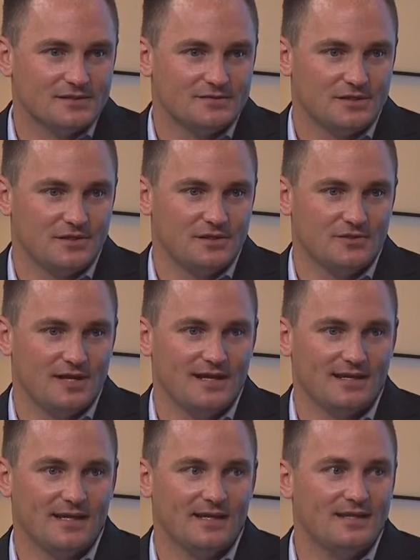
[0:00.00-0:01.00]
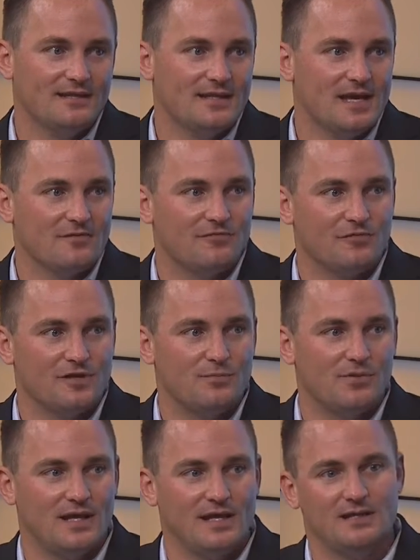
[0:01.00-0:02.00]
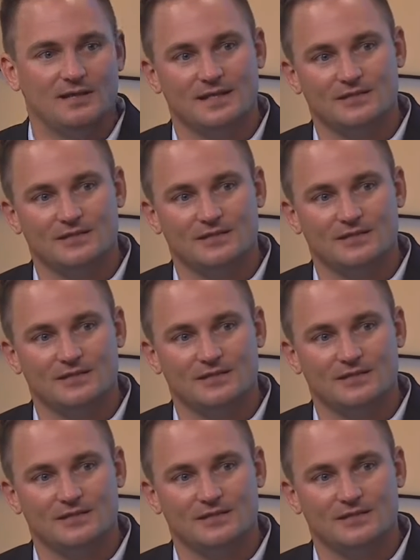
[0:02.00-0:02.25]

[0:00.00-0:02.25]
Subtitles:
So you're not getting that free play and